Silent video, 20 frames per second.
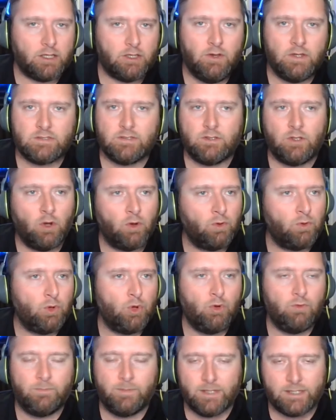You guys know
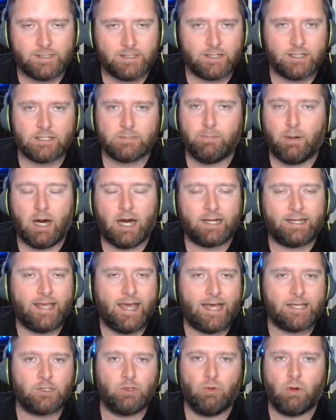who've been listening to this
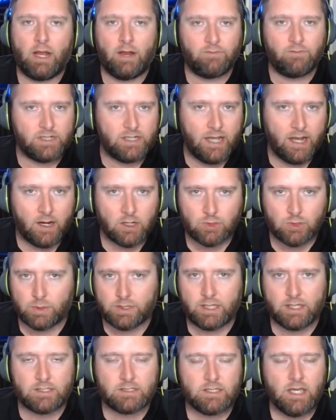podcast, who are everydayers
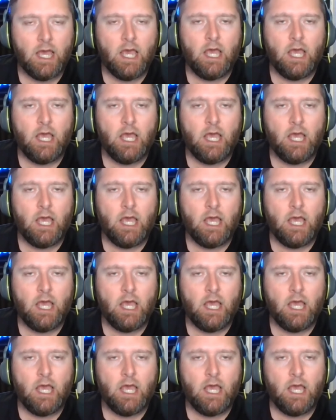with us.